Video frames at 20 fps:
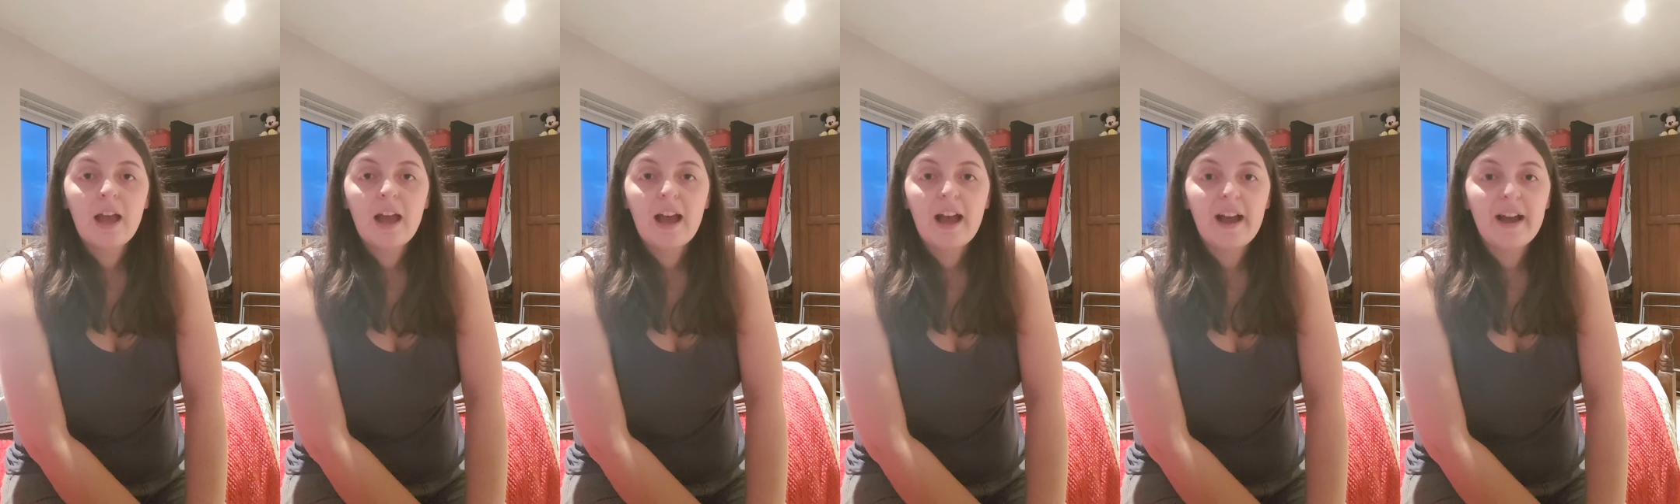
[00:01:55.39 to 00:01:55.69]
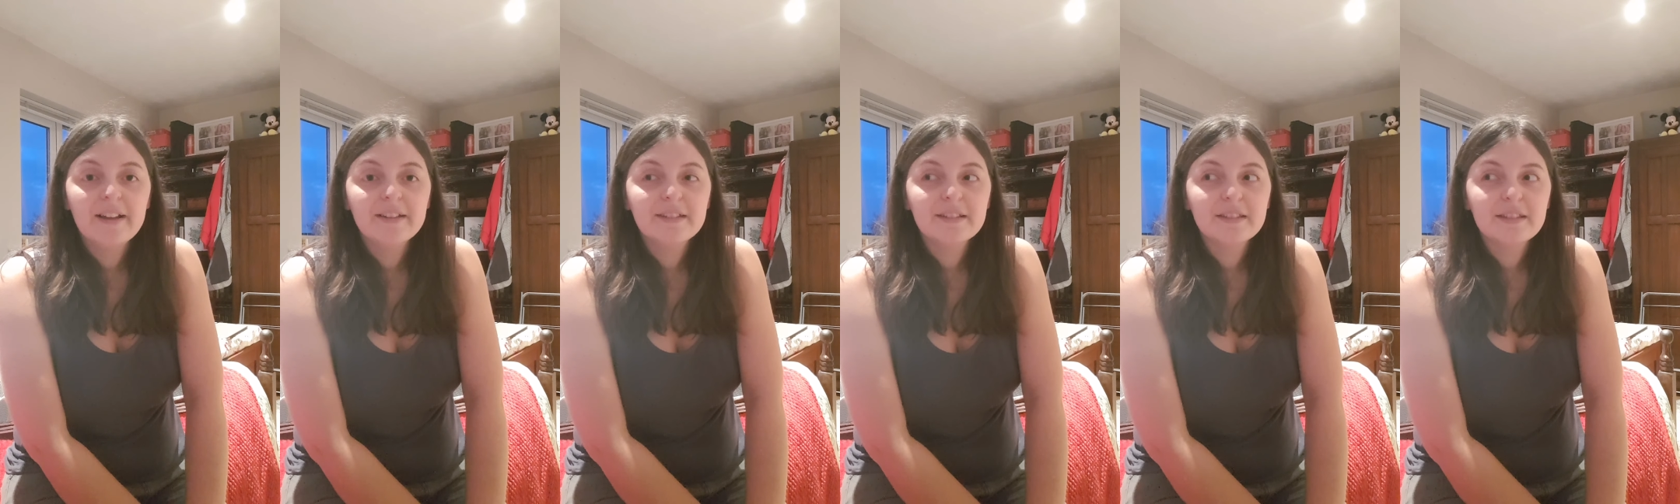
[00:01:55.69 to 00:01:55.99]

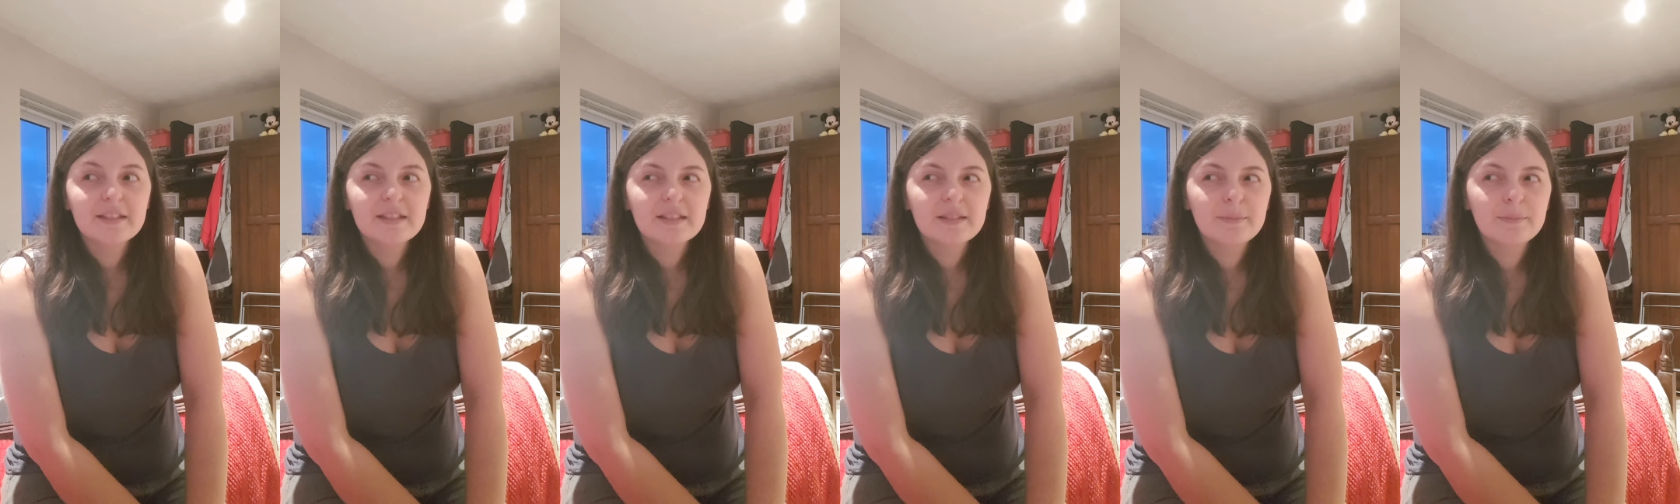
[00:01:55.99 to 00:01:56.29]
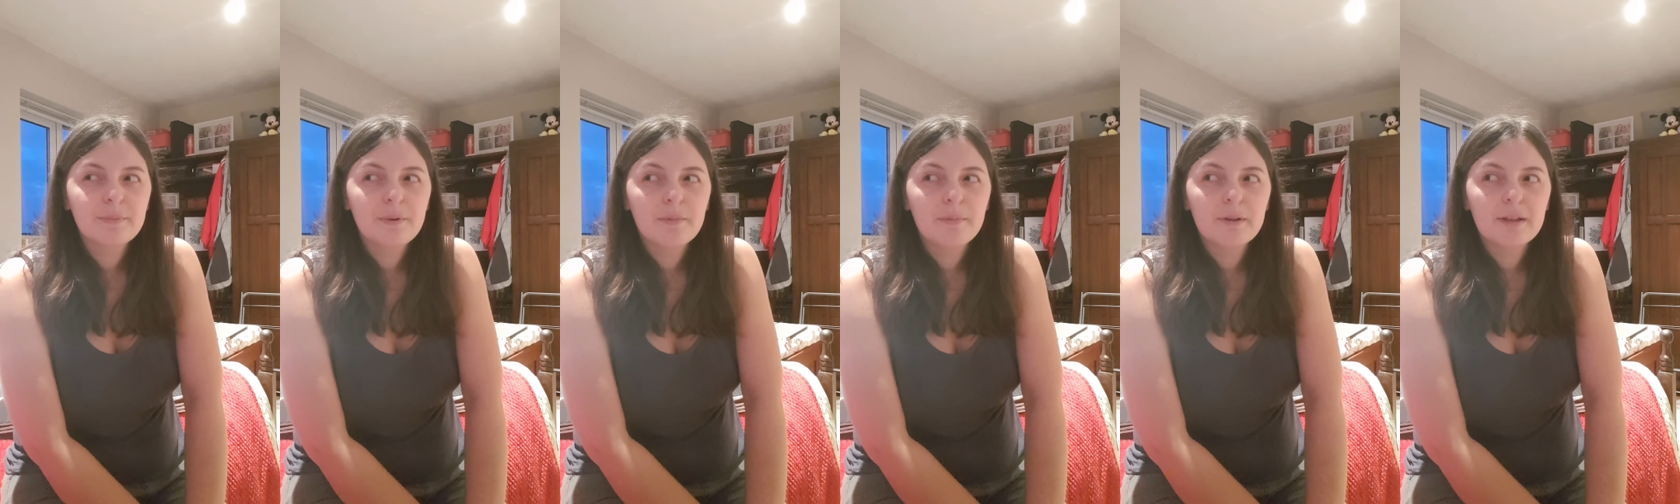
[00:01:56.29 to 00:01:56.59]
and this can
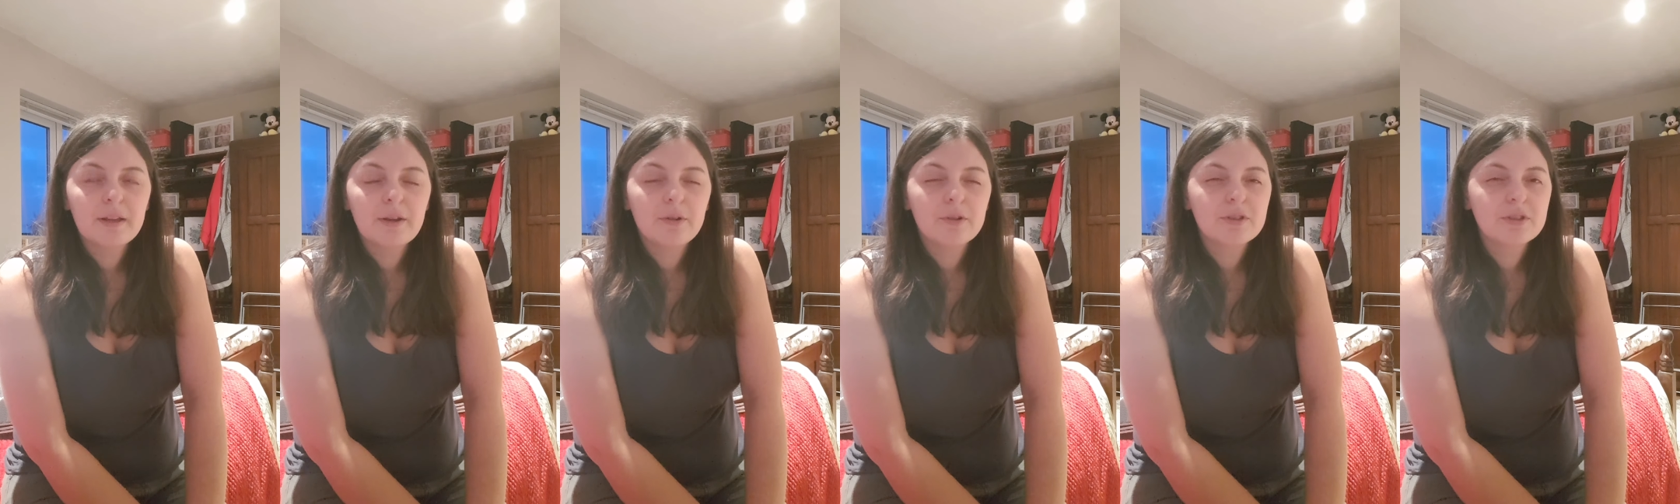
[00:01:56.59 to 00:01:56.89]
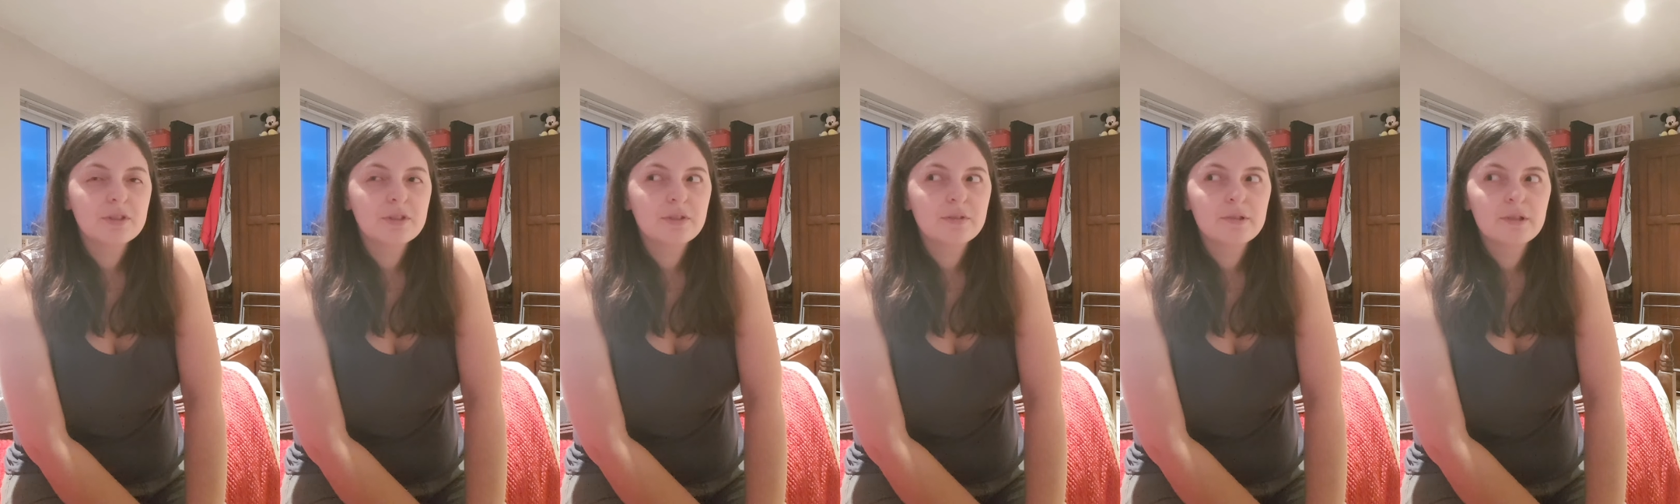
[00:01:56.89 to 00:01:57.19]
probably
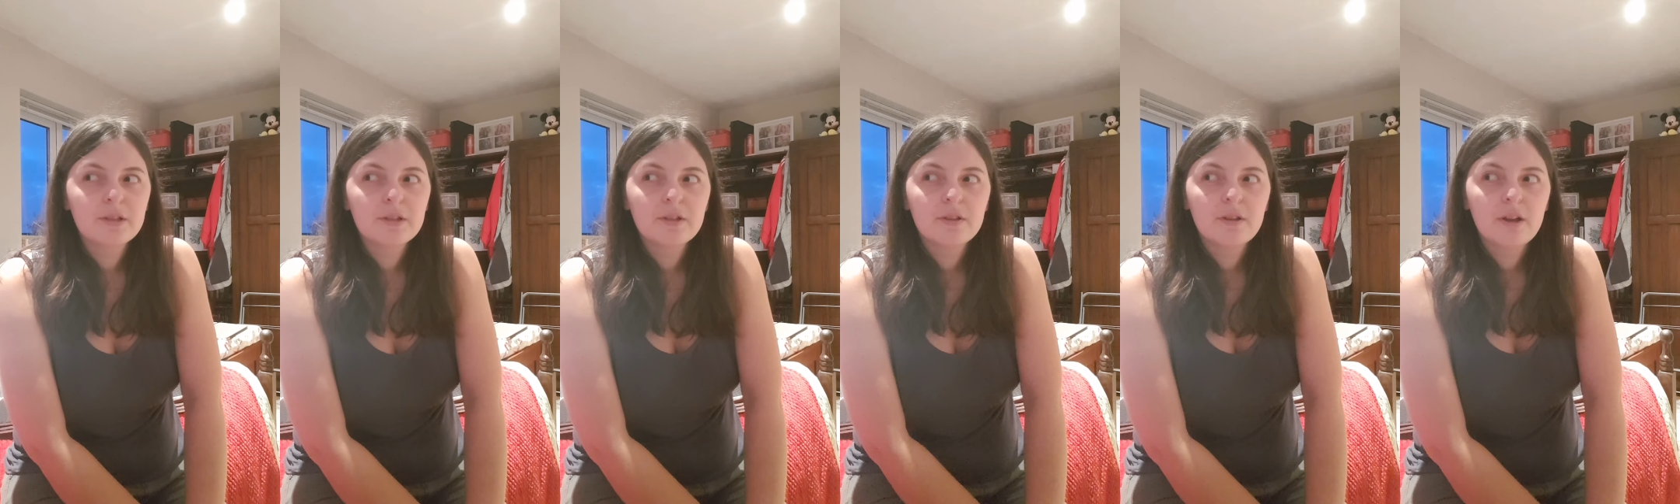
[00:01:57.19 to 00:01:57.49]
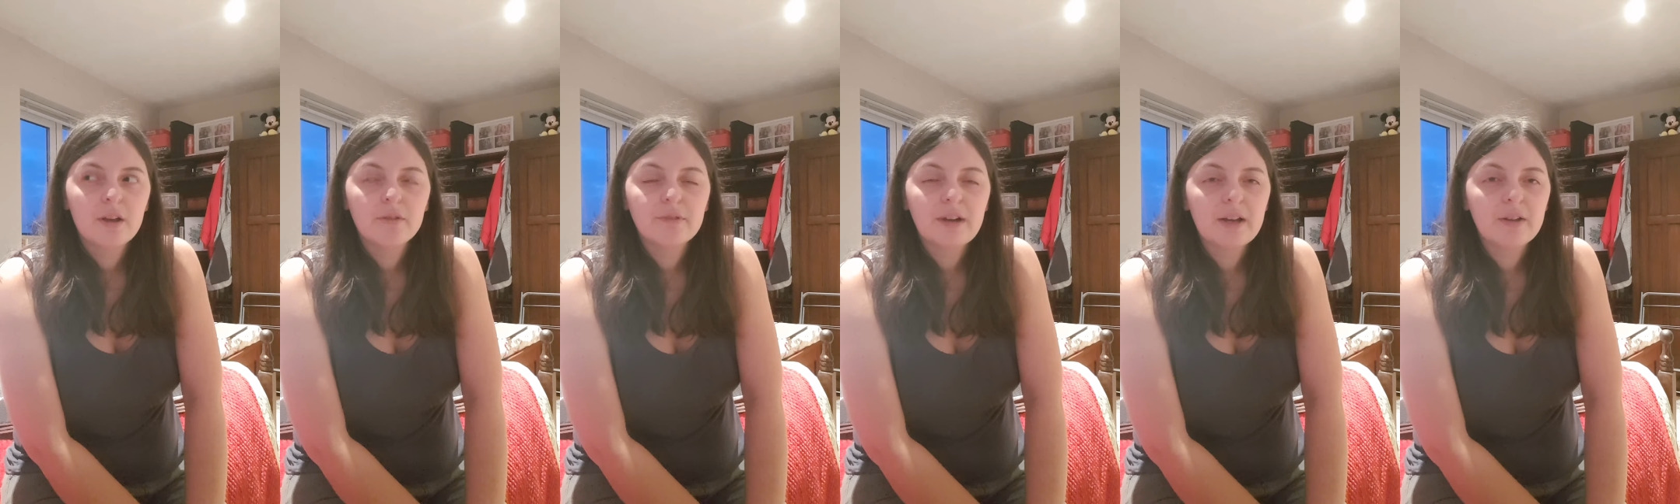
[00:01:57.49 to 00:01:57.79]
cost
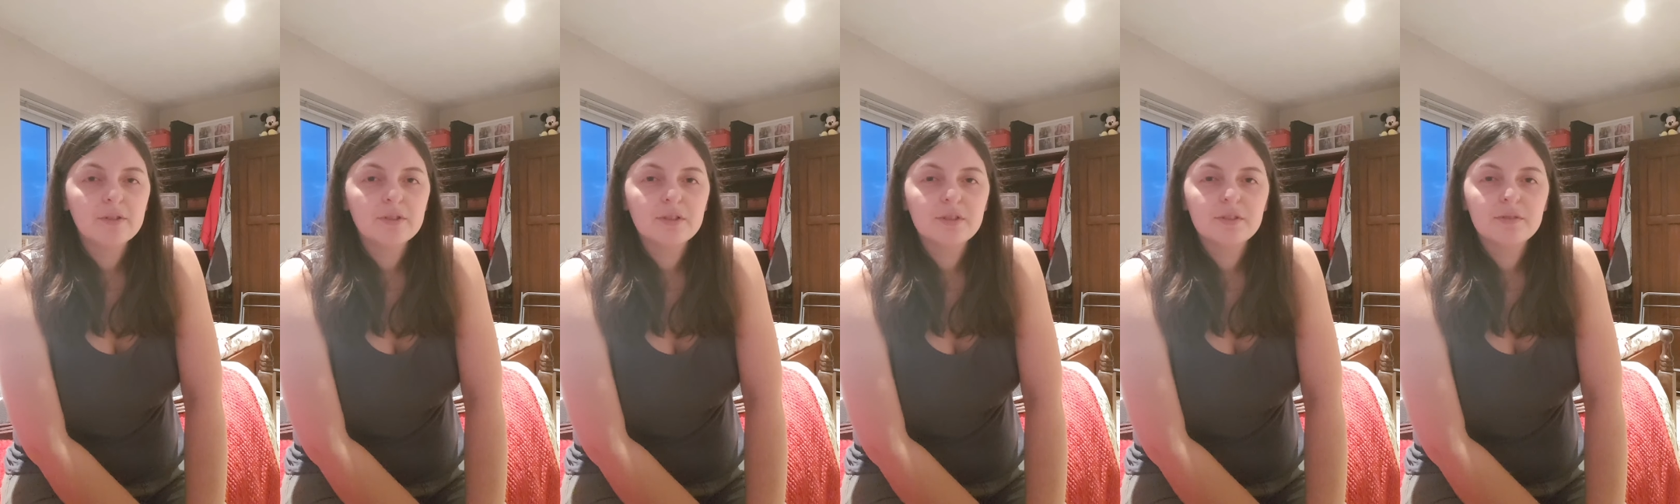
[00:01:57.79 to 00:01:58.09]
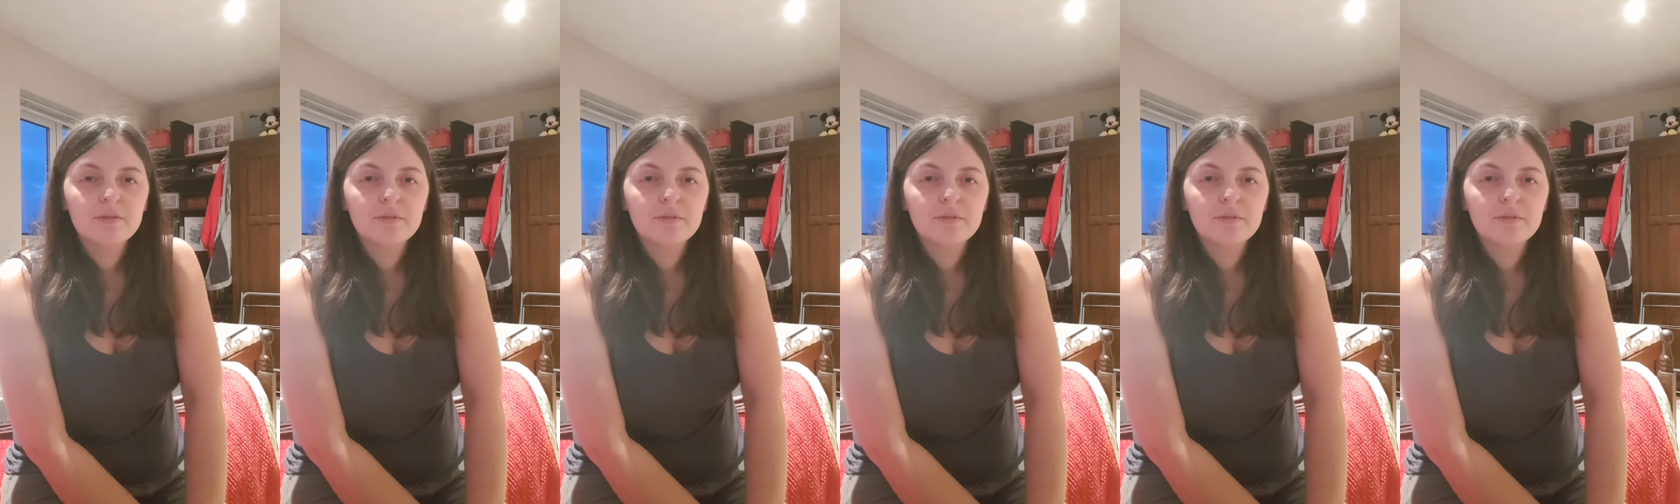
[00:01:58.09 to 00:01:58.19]
around